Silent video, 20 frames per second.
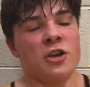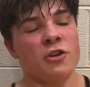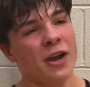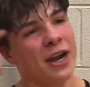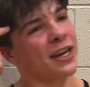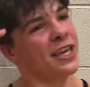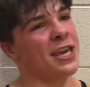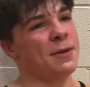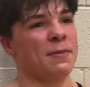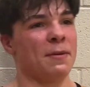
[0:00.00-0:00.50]
you
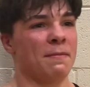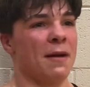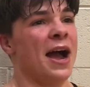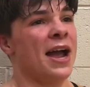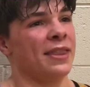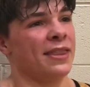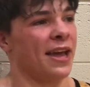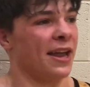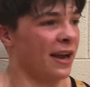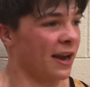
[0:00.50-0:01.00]
got to keep in
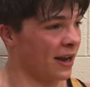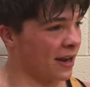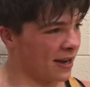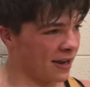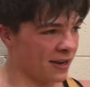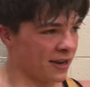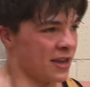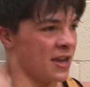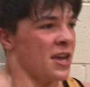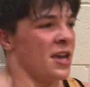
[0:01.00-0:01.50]
mind that
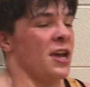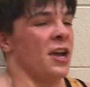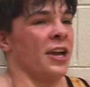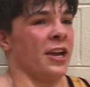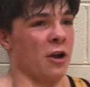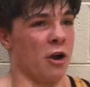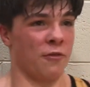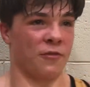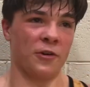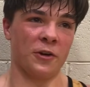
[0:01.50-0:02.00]

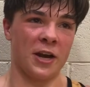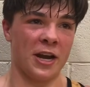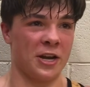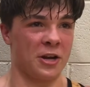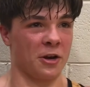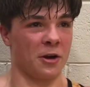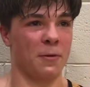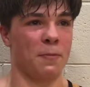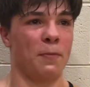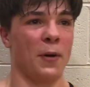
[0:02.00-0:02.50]
you know if you're
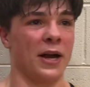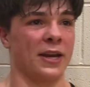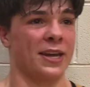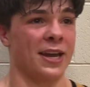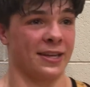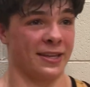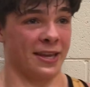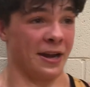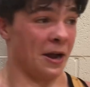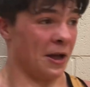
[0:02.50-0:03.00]
getting your butt
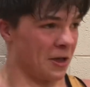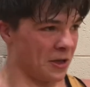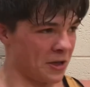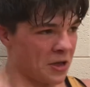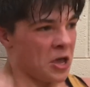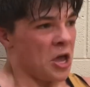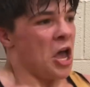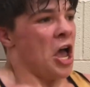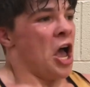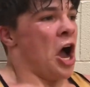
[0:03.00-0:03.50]
kicked in
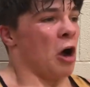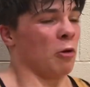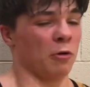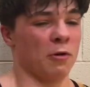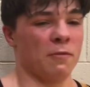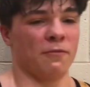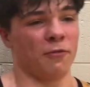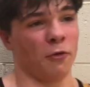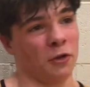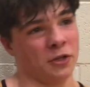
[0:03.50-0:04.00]
a
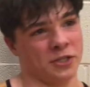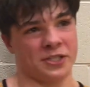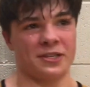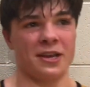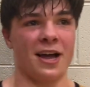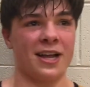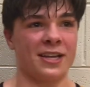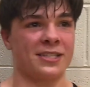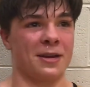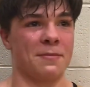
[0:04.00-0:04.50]
room full of
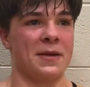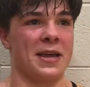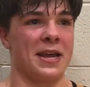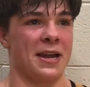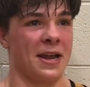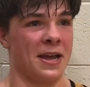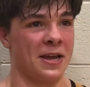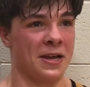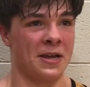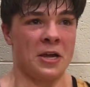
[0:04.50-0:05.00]
studs, I
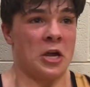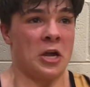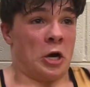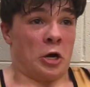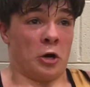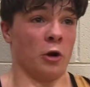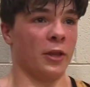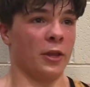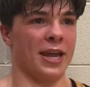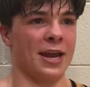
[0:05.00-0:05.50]
mean,
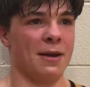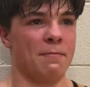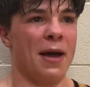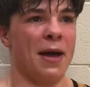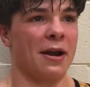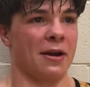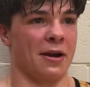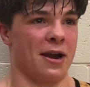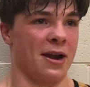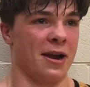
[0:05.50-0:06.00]
you're only getting
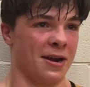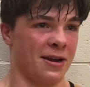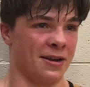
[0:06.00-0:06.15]
better.